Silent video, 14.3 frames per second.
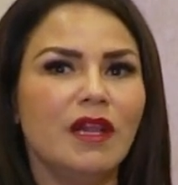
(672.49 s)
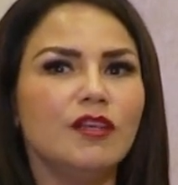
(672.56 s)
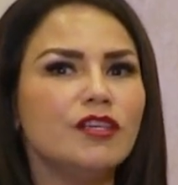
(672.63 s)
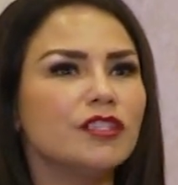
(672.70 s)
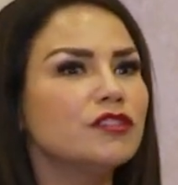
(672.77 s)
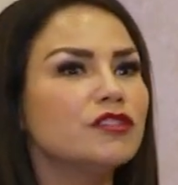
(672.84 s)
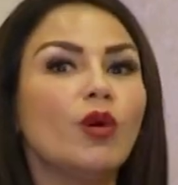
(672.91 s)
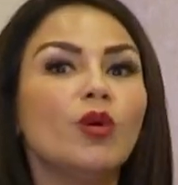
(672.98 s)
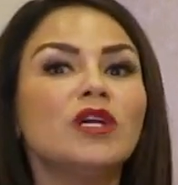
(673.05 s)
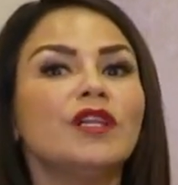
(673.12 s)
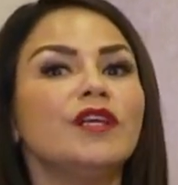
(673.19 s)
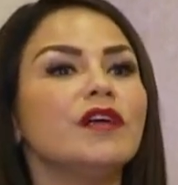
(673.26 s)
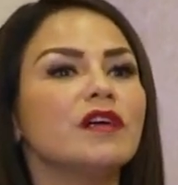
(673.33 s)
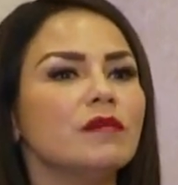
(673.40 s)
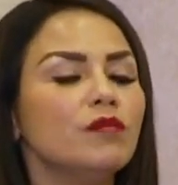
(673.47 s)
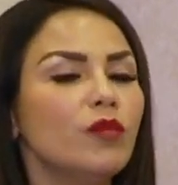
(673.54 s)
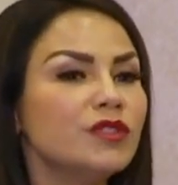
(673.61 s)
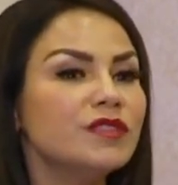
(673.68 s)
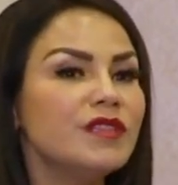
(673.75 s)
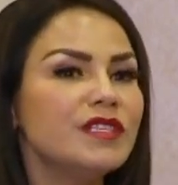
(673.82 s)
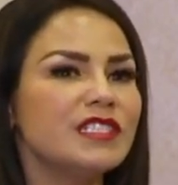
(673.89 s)
You're so clear.
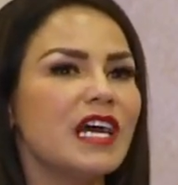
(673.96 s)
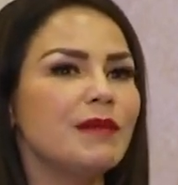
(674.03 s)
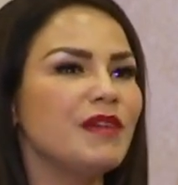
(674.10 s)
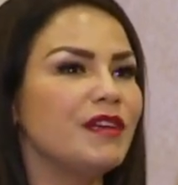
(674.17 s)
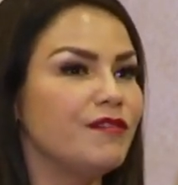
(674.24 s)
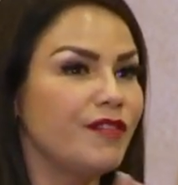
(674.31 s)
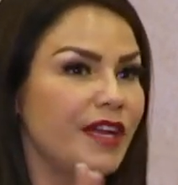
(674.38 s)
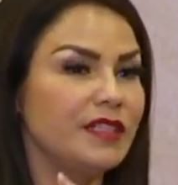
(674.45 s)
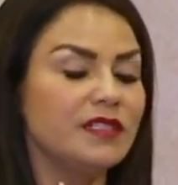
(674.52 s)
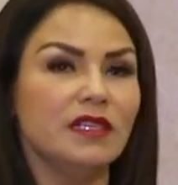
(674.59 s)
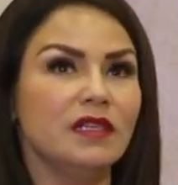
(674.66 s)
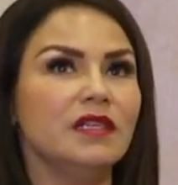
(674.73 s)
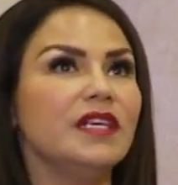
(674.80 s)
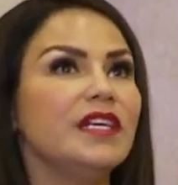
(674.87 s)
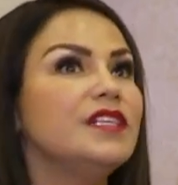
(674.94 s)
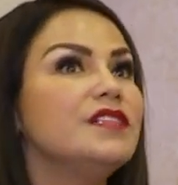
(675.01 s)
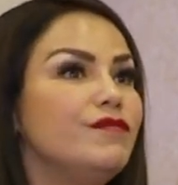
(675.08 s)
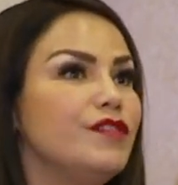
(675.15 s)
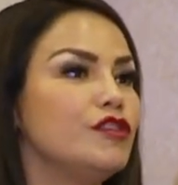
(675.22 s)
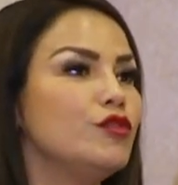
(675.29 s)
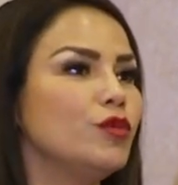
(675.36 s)
Most of the time I find
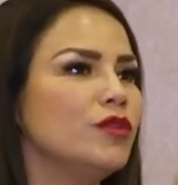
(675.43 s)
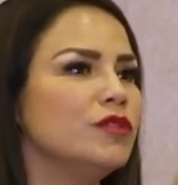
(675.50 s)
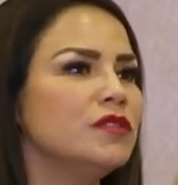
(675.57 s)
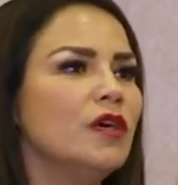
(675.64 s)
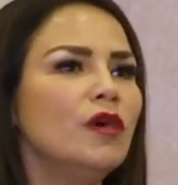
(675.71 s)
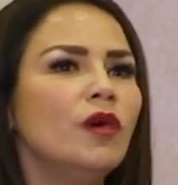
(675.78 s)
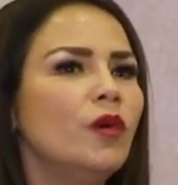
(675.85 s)
individuals